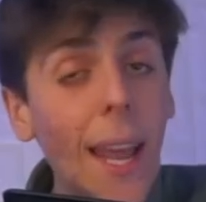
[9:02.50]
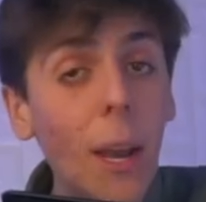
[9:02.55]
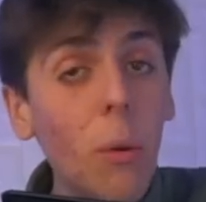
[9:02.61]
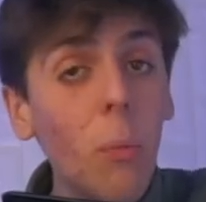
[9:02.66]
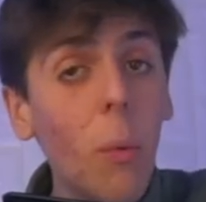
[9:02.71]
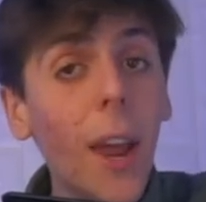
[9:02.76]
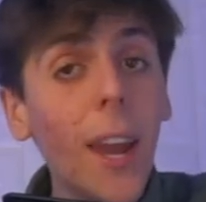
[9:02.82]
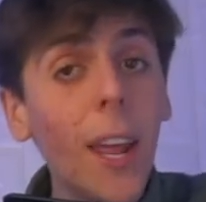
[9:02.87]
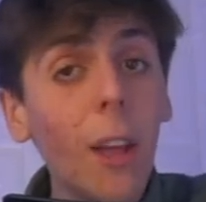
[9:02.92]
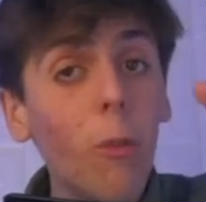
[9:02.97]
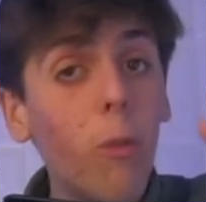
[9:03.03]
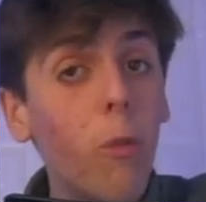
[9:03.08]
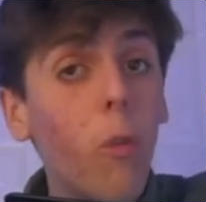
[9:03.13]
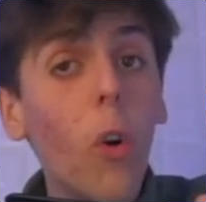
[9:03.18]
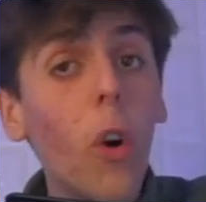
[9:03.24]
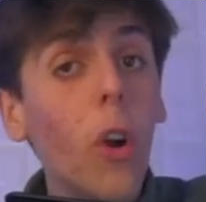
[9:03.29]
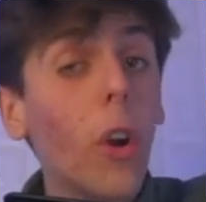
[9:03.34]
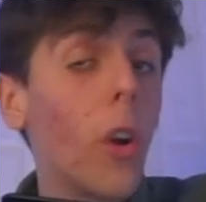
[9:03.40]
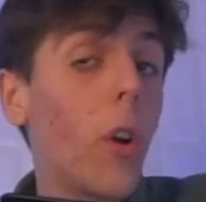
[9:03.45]
in writing
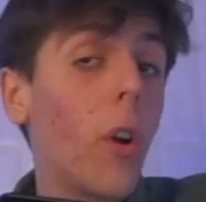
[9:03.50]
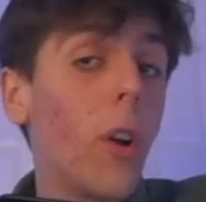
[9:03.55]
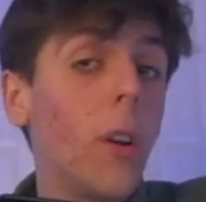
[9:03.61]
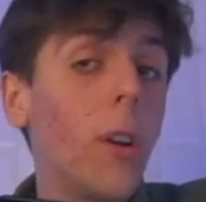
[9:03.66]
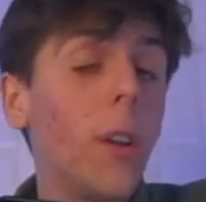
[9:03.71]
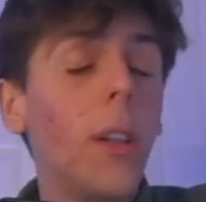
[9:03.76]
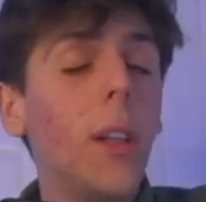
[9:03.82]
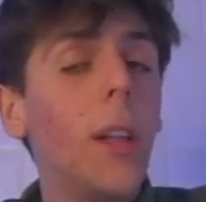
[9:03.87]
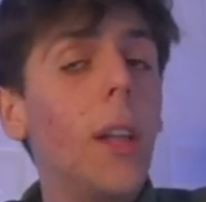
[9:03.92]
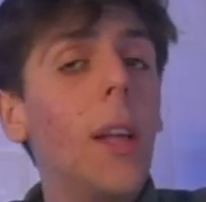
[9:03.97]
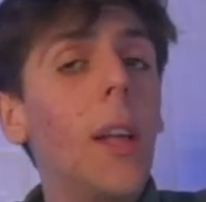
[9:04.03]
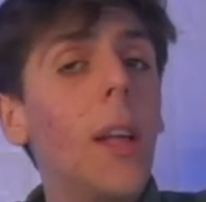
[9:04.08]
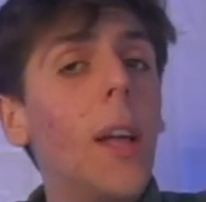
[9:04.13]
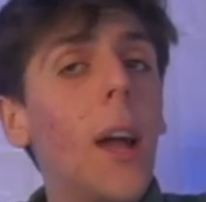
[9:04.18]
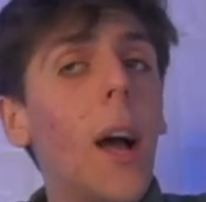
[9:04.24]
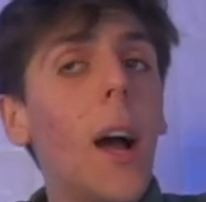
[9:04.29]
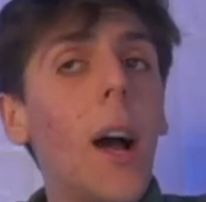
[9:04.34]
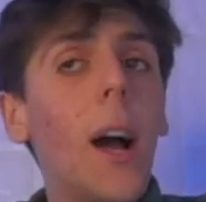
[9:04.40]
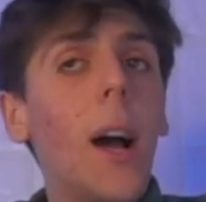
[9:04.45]
for Kernel,
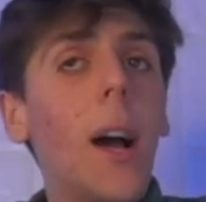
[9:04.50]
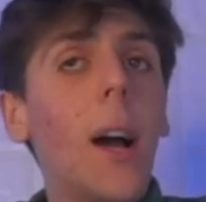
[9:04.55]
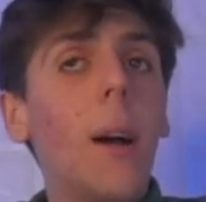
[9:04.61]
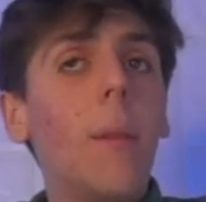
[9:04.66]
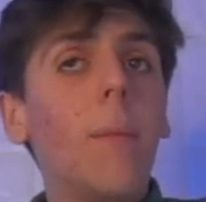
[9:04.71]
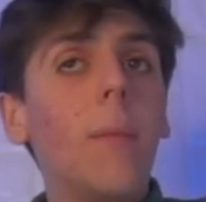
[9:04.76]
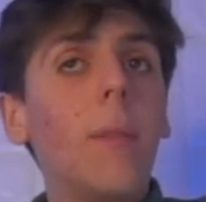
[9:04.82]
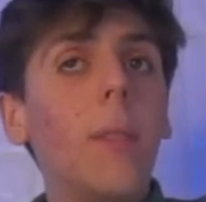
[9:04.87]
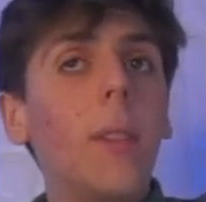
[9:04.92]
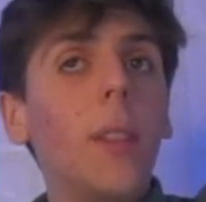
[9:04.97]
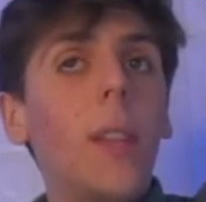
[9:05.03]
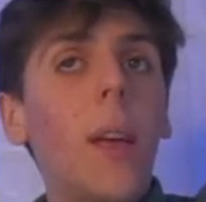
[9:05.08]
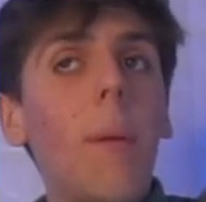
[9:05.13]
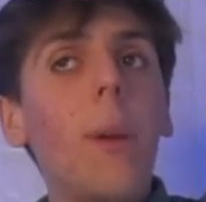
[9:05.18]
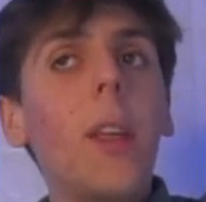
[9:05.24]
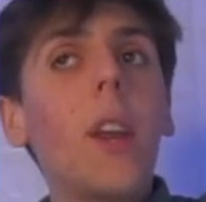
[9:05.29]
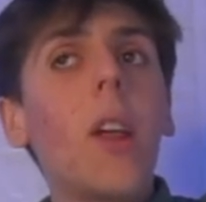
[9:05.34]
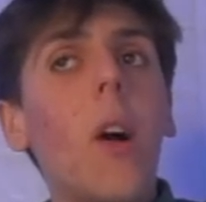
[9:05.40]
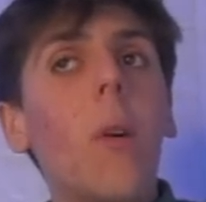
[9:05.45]
um, let
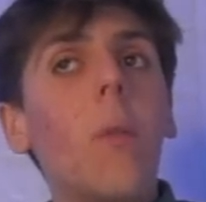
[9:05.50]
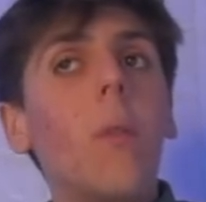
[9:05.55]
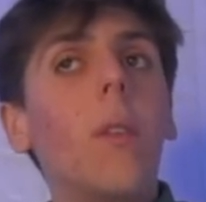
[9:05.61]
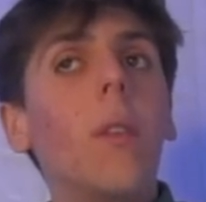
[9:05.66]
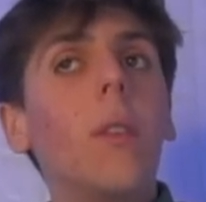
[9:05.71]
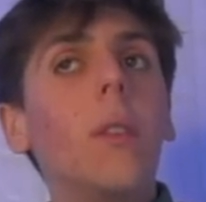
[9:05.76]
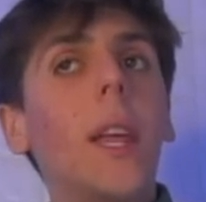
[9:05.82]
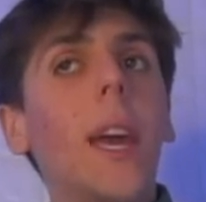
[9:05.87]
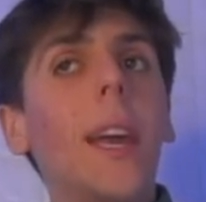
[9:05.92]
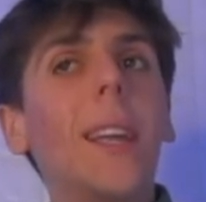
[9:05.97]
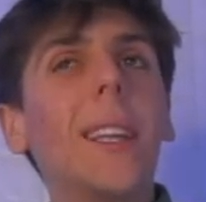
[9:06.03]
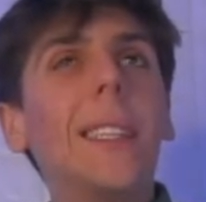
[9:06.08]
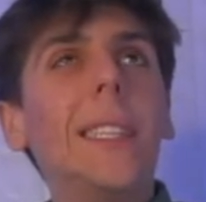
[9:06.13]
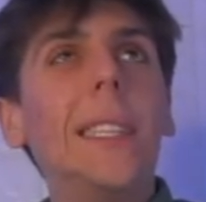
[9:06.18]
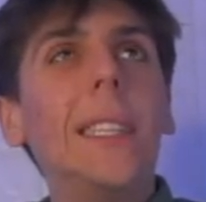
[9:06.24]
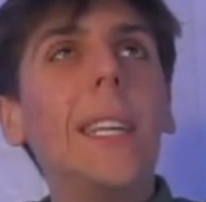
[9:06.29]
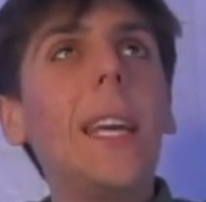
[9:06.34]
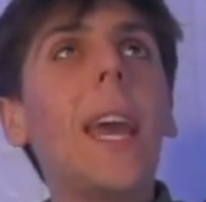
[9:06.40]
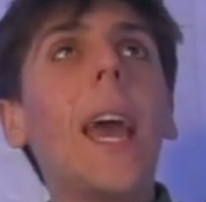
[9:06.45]
me know. Like
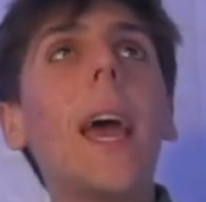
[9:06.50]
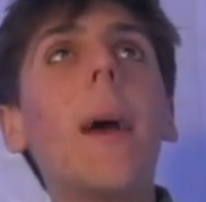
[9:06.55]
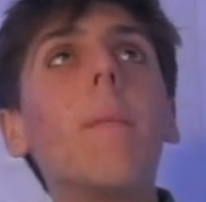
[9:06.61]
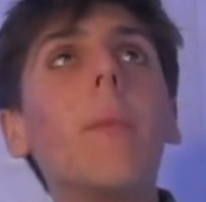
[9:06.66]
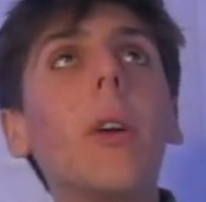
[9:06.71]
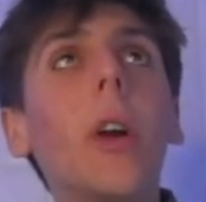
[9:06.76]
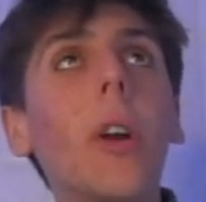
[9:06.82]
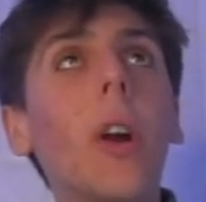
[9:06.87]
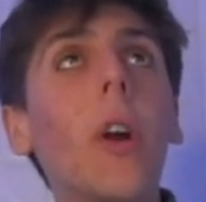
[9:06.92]
DM